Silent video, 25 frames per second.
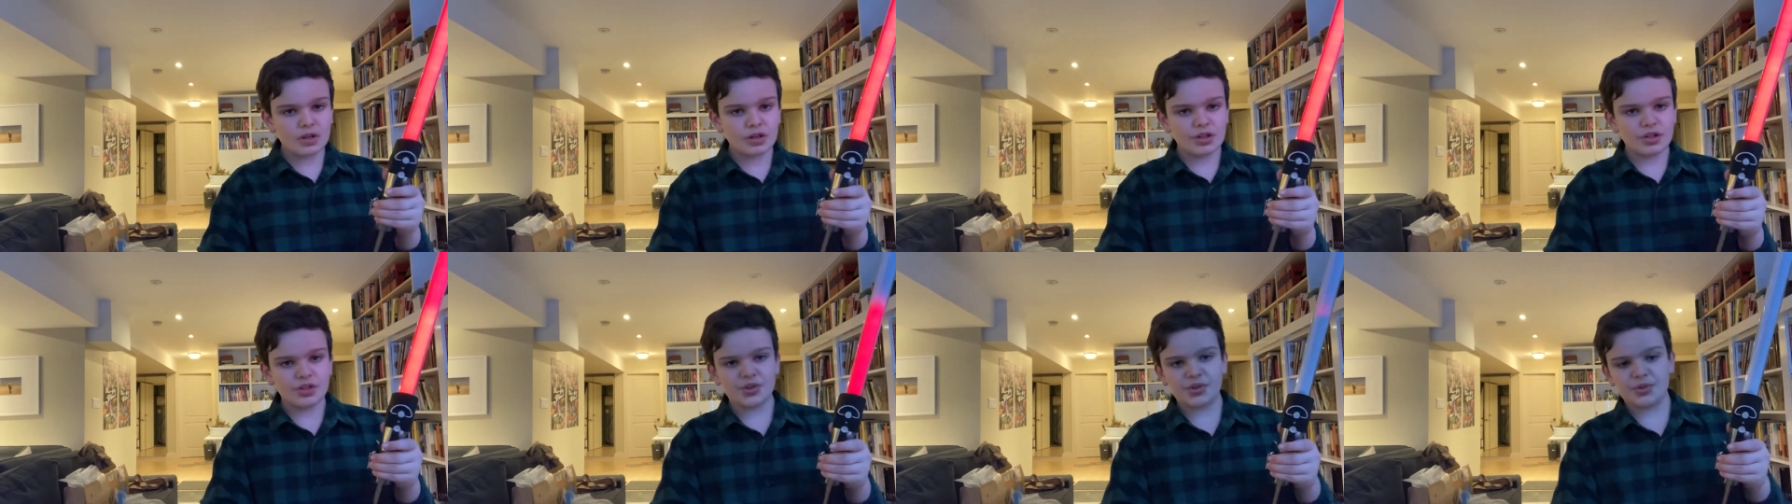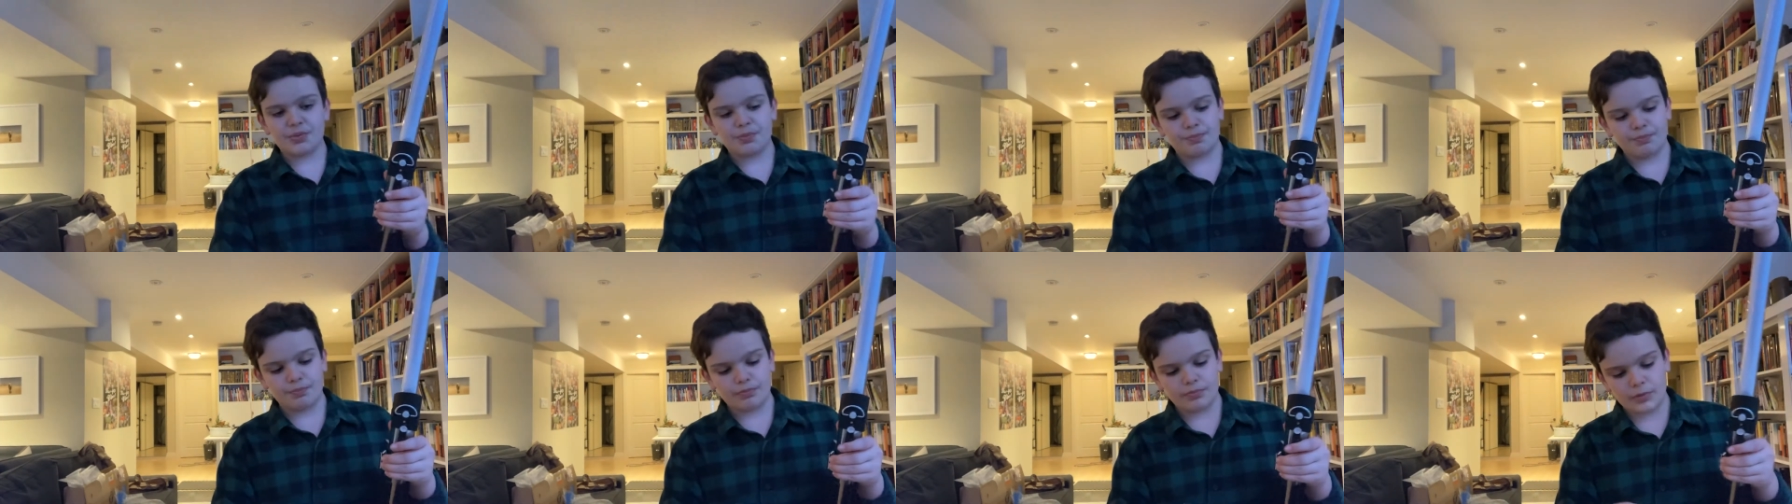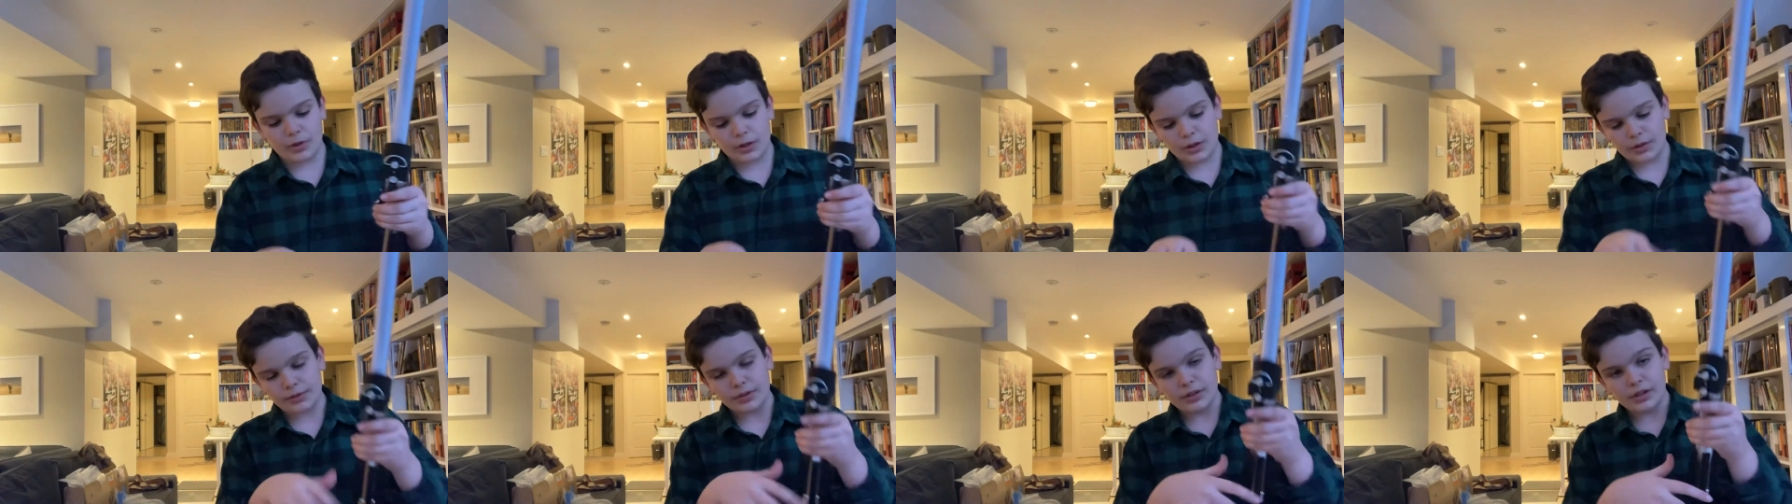is
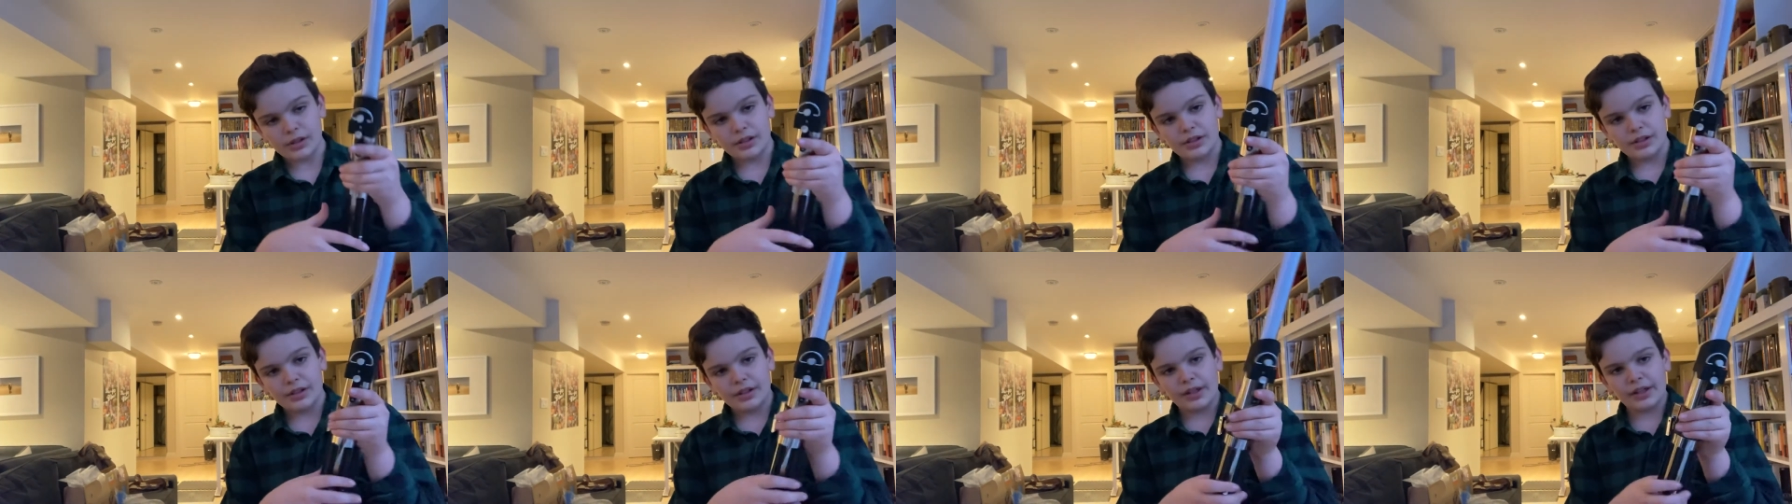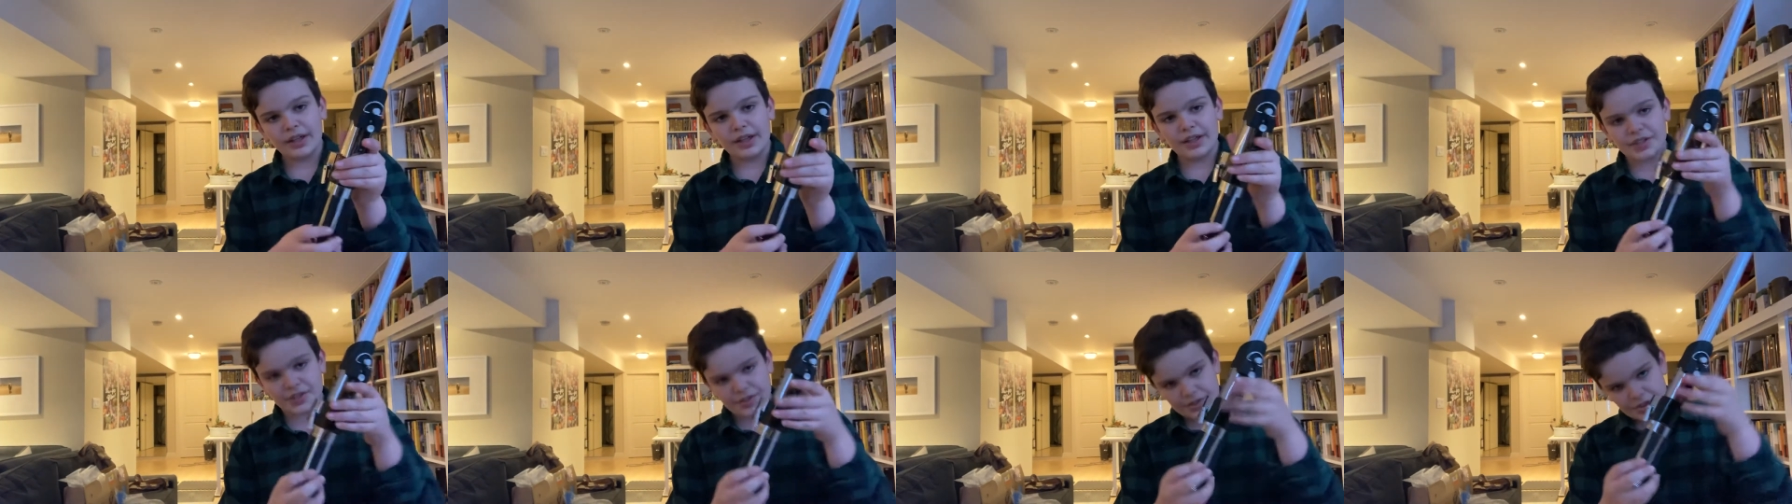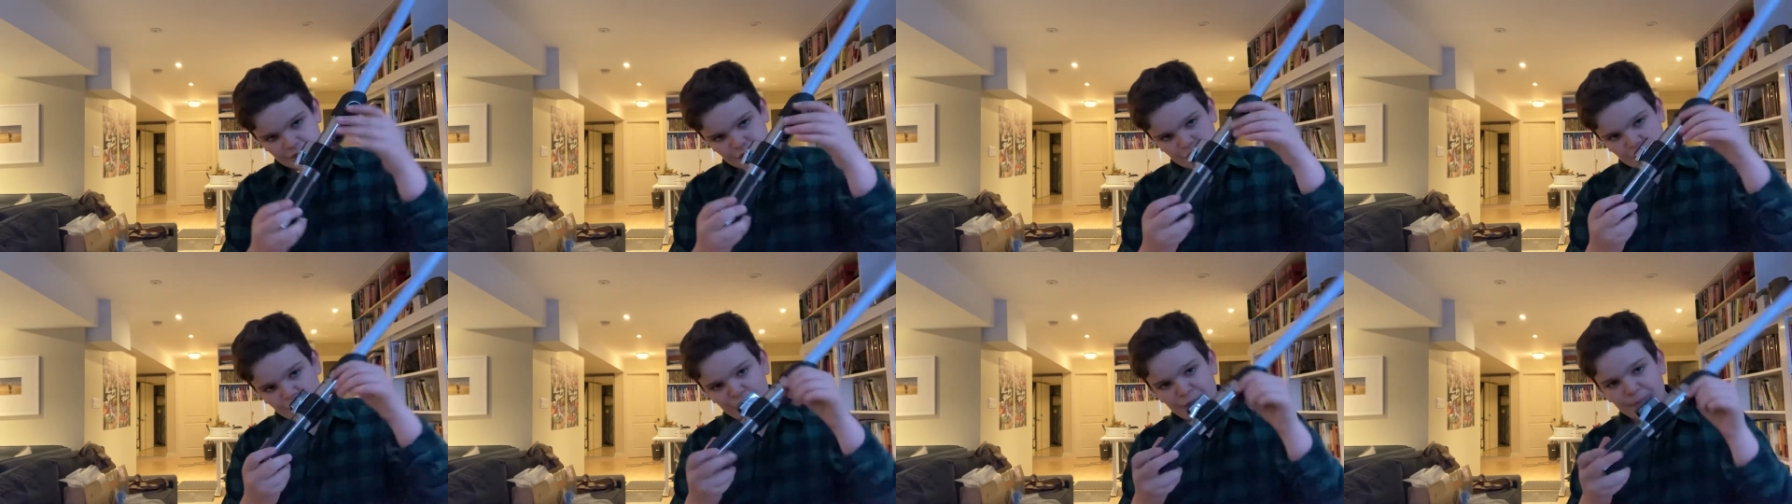it's the
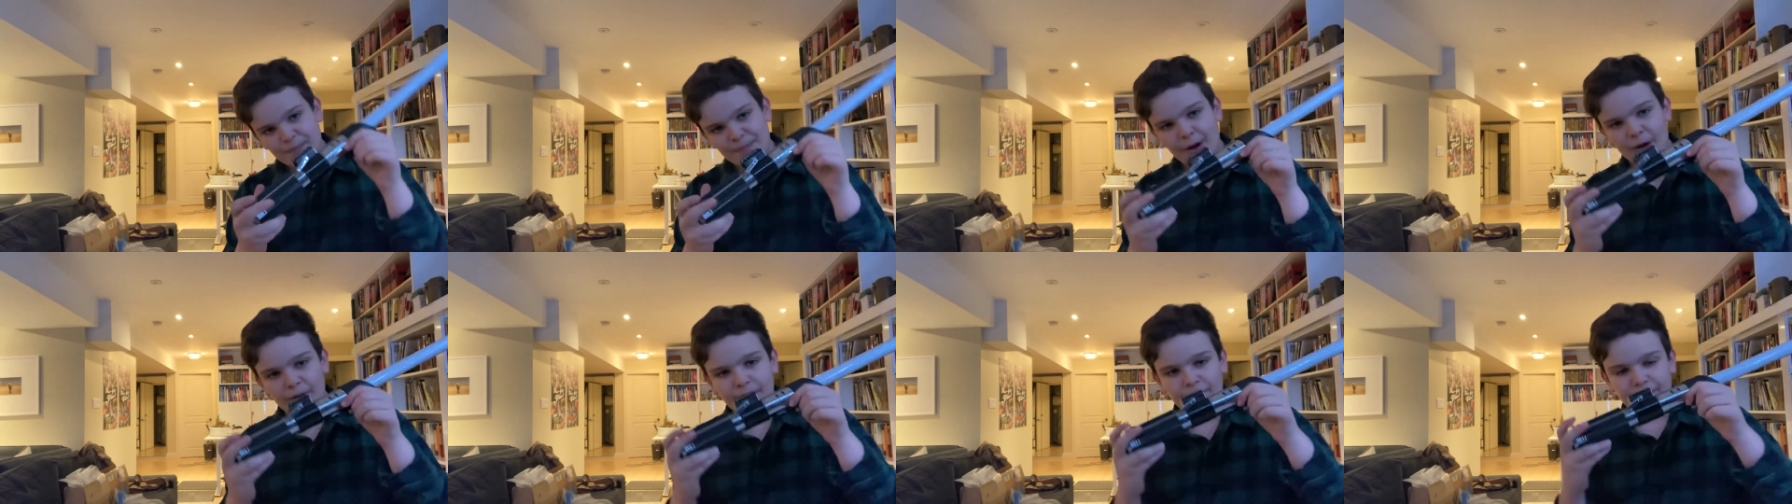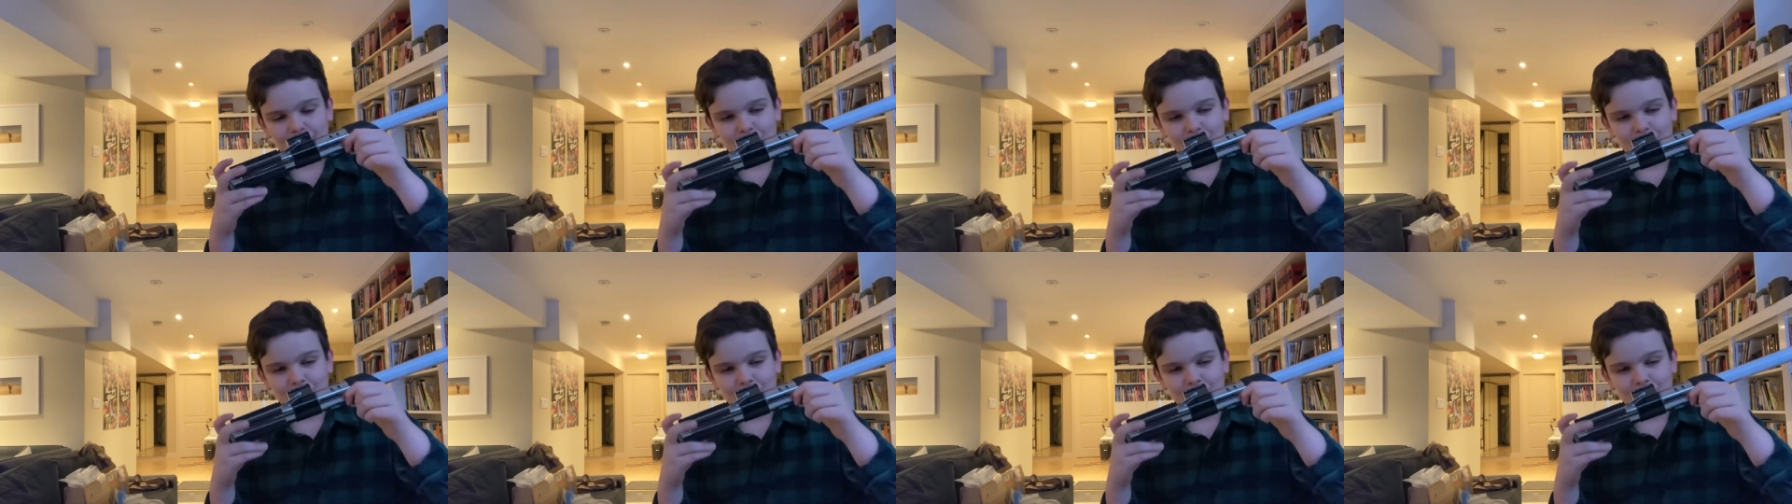cheap out